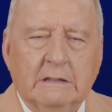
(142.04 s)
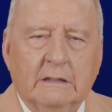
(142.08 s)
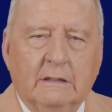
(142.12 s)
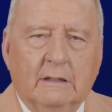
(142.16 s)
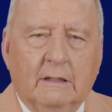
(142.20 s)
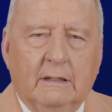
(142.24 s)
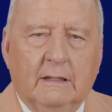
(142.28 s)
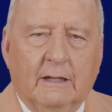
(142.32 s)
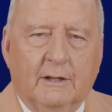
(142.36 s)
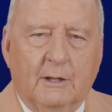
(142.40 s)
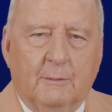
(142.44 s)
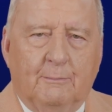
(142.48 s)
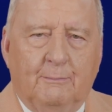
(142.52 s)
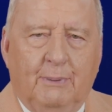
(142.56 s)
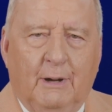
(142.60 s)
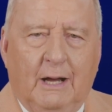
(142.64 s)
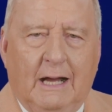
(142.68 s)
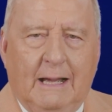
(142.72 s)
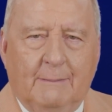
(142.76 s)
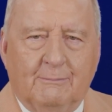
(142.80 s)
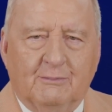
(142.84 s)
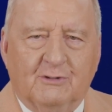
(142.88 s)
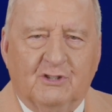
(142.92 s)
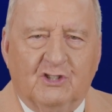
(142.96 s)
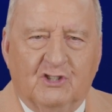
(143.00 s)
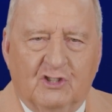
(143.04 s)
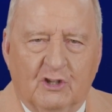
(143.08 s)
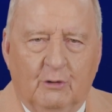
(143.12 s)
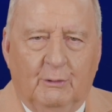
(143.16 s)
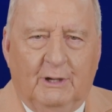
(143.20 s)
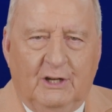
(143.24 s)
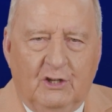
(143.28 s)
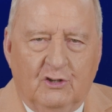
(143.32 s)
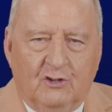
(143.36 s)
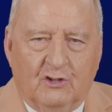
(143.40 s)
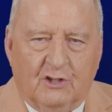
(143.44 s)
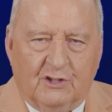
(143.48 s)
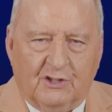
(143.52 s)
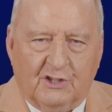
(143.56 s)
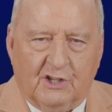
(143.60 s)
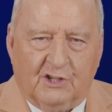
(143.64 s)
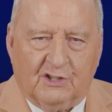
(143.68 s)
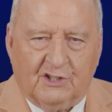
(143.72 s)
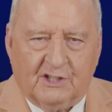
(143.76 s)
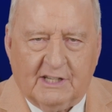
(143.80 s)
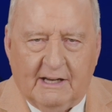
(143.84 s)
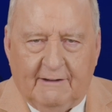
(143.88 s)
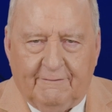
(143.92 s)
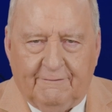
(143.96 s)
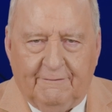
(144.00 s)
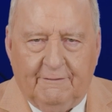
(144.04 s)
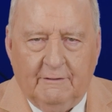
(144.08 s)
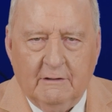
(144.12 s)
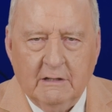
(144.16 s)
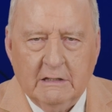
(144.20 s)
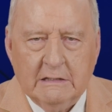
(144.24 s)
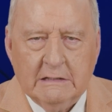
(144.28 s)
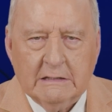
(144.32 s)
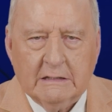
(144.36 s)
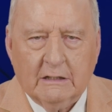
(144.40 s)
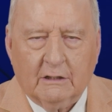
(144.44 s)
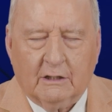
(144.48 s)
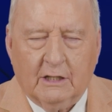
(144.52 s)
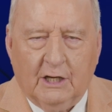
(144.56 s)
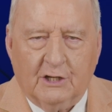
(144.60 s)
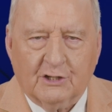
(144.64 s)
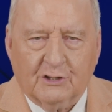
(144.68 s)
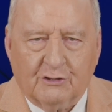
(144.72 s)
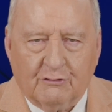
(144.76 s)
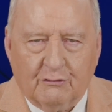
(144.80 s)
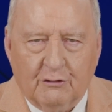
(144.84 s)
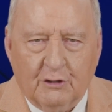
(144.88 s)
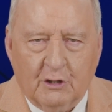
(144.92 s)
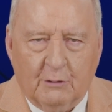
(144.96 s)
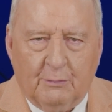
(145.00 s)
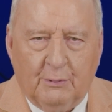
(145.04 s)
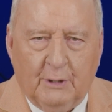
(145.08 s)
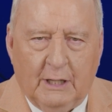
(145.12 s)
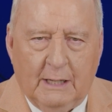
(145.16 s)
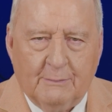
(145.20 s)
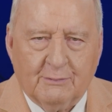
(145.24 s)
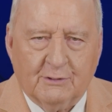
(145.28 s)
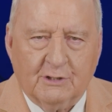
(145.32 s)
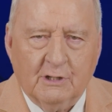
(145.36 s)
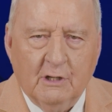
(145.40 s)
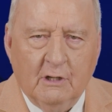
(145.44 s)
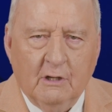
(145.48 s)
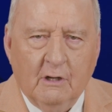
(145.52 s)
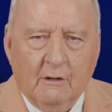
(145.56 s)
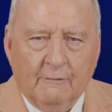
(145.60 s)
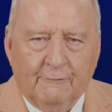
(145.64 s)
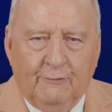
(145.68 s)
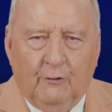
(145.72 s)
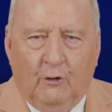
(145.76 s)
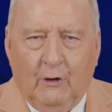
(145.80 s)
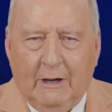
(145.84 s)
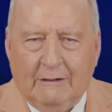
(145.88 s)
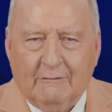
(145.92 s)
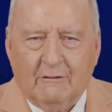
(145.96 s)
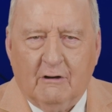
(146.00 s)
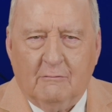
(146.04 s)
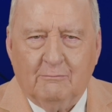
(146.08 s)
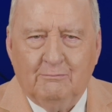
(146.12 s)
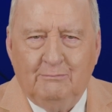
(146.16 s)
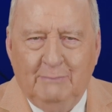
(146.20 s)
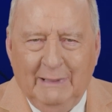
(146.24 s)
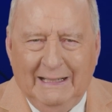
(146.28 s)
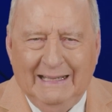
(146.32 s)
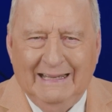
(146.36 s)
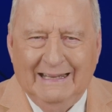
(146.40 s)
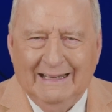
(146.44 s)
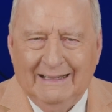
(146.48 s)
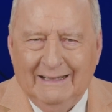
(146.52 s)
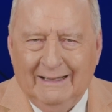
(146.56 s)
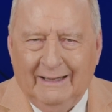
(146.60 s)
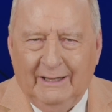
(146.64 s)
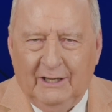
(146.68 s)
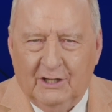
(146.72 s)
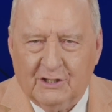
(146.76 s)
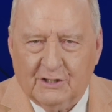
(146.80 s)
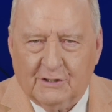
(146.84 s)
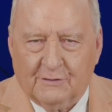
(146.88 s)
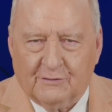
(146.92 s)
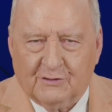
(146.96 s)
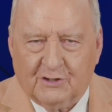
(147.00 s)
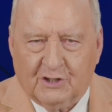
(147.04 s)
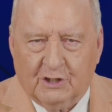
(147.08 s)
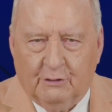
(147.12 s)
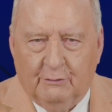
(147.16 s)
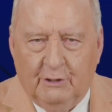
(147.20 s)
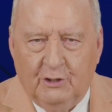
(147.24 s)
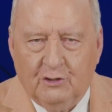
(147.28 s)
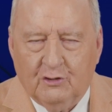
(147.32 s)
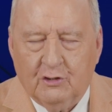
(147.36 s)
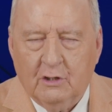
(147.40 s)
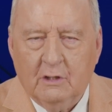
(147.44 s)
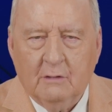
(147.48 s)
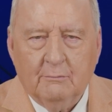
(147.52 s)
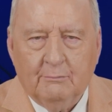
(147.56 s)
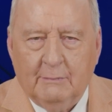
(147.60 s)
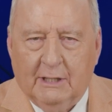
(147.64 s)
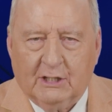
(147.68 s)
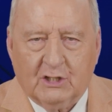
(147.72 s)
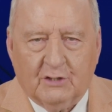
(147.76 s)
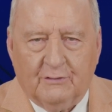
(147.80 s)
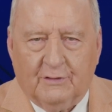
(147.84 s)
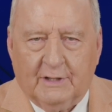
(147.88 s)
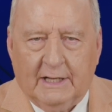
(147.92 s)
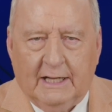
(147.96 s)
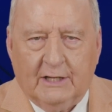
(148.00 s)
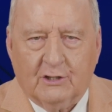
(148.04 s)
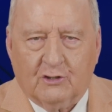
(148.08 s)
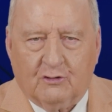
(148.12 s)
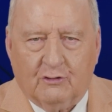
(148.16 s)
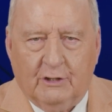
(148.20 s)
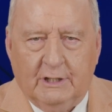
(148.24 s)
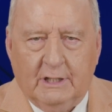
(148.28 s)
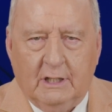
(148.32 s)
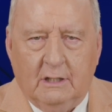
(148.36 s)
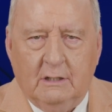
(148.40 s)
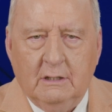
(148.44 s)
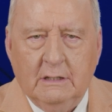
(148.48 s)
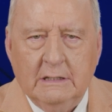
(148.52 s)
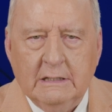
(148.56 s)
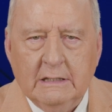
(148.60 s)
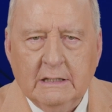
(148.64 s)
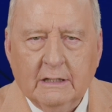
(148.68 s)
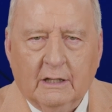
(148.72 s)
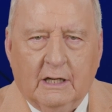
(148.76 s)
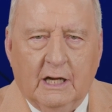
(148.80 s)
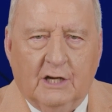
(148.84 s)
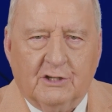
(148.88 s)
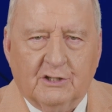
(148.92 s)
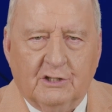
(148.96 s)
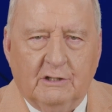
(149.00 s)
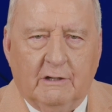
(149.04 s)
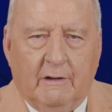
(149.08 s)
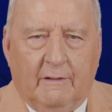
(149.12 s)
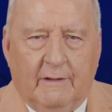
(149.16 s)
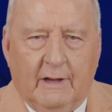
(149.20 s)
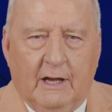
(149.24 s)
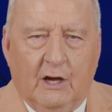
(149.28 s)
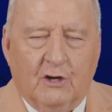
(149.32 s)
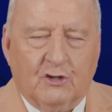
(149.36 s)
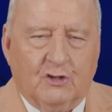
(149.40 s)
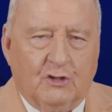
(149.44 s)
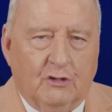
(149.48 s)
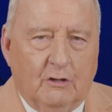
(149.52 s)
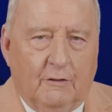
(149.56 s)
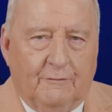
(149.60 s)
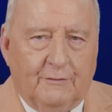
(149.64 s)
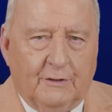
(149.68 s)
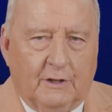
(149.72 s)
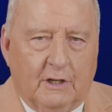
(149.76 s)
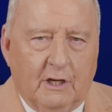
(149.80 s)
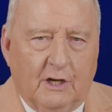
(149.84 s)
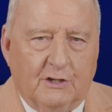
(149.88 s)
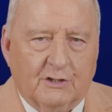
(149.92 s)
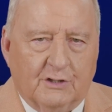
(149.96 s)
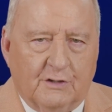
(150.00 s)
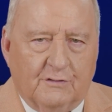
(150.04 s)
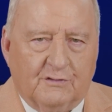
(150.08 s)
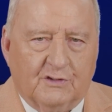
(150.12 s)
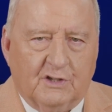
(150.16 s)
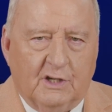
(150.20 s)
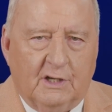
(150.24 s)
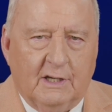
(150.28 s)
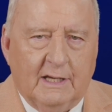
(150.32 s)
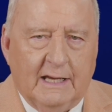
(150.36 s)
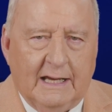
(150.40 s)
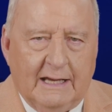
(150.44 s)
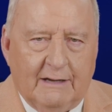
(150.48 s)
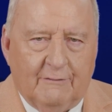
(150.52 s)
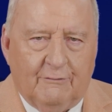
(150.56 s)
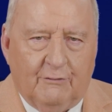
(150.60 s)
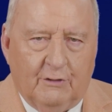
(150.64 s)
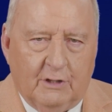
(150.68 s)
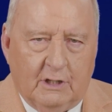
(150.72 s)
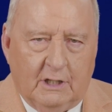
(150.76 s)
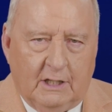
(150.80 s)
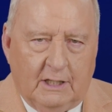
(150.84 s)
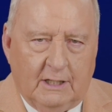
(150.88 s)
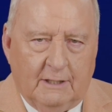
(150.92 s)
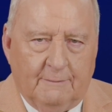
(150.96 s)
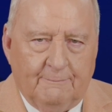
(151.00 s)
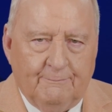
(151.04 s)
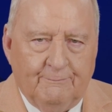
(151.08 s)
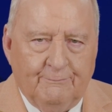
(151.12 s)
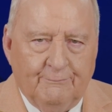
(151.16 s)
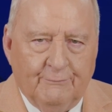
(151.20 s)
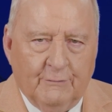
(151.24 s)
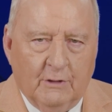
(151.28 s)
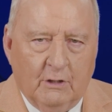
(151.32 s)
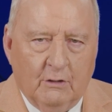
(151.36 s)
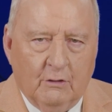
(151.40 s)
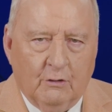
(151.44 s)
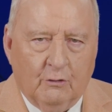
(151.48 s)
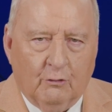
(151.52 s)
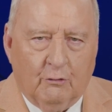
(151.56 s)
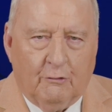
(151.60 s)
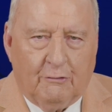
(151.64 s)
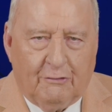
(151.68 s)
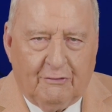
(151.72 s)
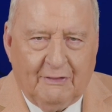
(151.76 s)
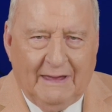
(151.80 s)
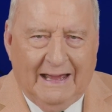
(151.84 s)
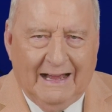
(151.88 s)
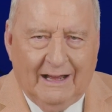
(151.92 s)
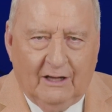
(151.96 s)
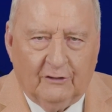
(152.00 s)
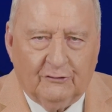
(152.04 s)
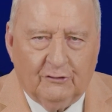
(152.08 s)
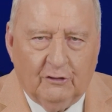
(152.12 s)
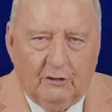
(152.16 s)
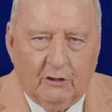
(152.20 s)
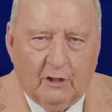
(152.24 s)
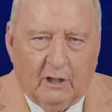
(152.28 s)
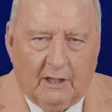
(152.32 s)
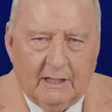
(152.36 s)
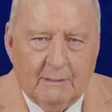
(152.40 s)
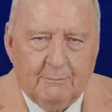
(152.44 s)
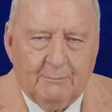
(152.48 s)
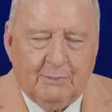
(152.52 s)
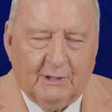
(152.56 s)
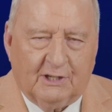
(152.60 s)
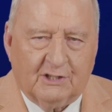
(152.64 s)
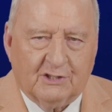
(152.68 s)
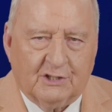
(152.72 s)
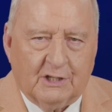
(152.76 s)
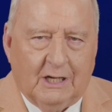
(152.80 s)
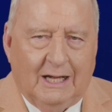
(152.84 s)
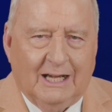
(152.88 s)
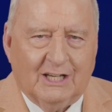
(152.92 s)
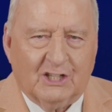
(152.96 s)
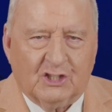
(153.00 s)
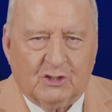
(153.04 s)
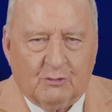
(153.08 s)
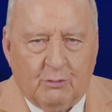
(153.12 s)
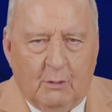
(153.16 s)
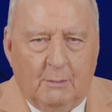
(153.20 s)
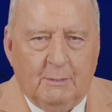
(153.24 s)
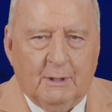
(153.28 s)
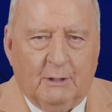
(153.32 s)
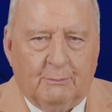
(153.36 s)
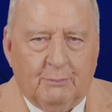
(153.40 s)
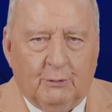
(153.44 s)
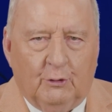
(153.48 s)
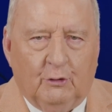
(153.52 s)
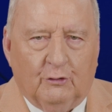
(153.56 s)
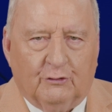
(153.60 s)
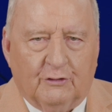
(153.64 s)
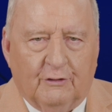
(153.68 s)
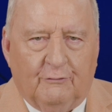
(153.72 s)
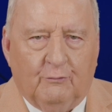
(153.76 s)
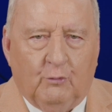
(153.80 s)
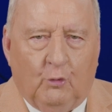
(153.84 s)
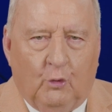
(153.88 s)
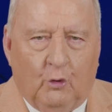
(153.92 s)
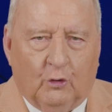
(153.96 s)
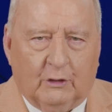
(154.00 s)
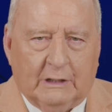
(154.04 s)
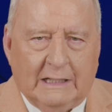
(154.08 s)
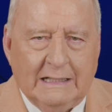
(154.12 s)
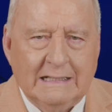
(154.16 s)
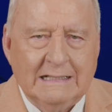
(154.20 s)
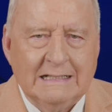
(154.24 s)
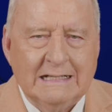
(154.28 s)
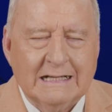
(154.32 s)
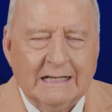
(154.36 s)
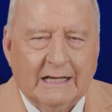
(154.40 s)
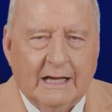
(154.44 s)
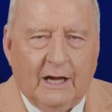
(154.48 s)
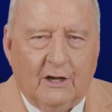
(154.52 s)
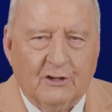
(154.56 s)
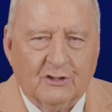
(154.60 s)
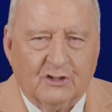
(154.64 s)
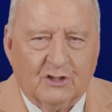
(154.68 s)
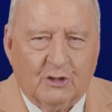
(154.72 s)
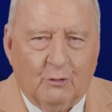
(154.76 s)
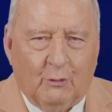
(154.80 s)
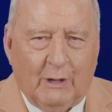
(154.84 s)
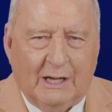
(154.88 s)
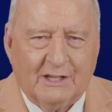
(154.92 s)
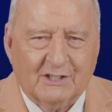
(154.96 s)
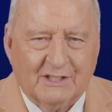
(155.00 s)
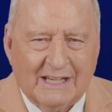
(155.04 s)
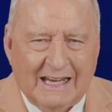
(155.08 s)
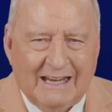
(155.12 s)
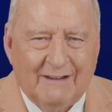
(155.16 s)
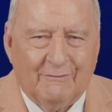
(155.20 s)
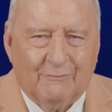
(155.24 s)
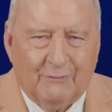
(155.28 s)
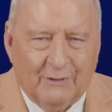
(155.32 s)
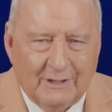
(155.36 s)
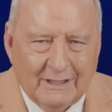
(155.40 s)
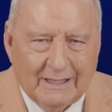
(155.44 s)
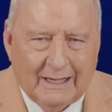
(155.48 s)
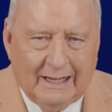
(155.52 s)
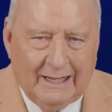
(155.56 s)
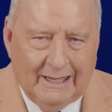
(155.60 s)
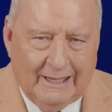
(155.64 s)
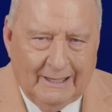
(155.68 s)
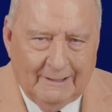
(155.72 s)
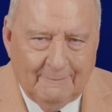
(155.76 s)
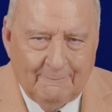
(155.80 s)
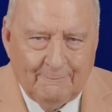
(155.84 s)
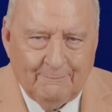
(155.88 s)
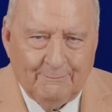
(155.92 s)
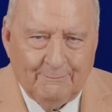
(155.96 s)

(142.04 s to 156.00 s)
uh, the pipes, sewage is the stuff that goes through the pipes. 400 billion litres of sewage, much of it untreated, goes into the ocean off the coast of Sydney every year. Or a thousand Olympic sized swimming pools of water goes to waste every day.